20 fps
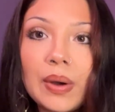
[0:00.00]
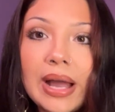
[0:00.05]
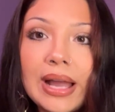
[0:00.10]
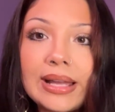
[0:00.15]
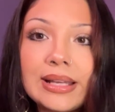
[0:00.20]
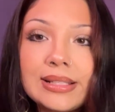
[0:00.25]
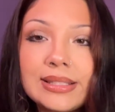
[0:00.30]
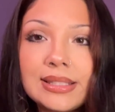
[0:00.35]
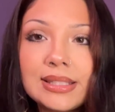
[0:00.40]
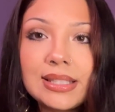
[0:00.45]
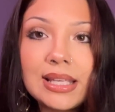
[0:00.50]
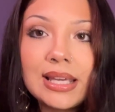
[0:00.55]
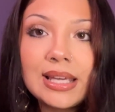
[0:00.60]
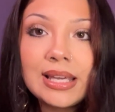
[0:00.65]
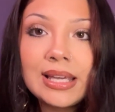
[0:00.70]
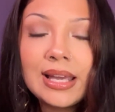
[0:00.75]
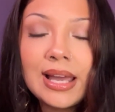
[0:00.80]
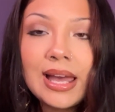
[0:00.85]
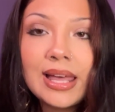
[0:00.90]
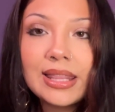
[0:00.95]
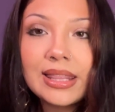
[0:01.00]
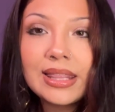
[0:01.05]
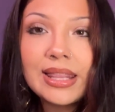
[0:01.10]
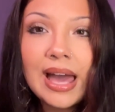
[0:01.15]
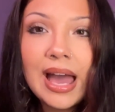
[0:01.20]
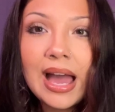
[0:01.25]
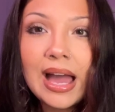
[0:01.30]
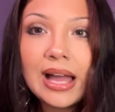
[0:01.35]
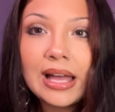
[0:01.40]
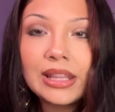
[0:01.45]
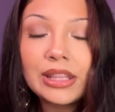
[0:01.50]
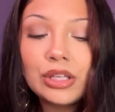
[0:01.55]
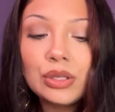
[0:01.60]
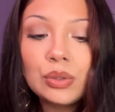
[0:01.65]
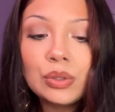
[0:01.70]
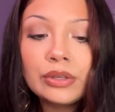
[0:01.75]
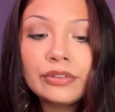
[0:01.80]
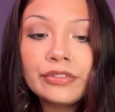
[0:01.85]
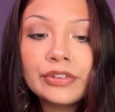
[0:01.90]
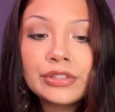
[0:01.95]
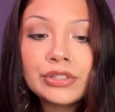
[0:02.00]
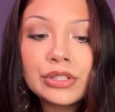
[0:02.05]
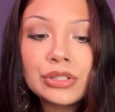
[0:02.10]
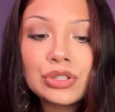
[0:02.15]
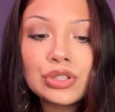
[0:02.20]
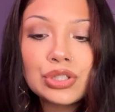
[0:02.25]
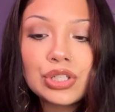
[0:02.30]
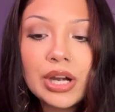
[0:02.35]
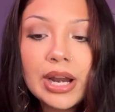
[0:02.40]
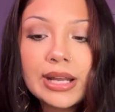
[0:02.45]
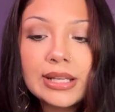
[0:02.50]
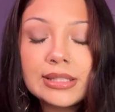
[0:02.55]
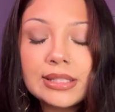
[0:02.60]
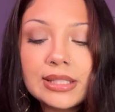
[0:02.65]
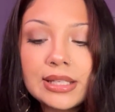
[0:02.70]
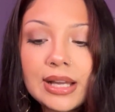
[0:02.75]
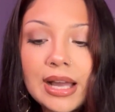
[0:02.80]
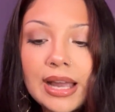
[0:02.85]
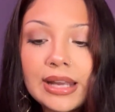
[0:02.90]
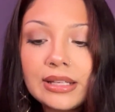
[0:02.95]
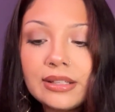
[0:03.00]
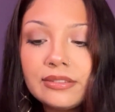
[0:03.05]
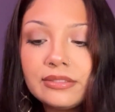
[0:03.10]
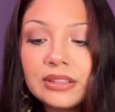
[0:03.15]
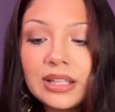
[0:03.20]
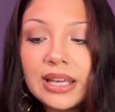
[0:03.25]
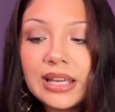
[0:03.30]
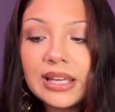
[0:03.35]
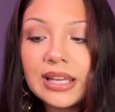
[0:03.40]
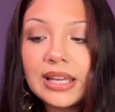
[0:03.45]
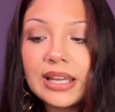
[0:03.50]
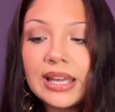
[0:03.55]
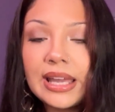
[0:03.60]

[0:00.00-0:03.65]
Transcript: I see that the universe is trying to kind of like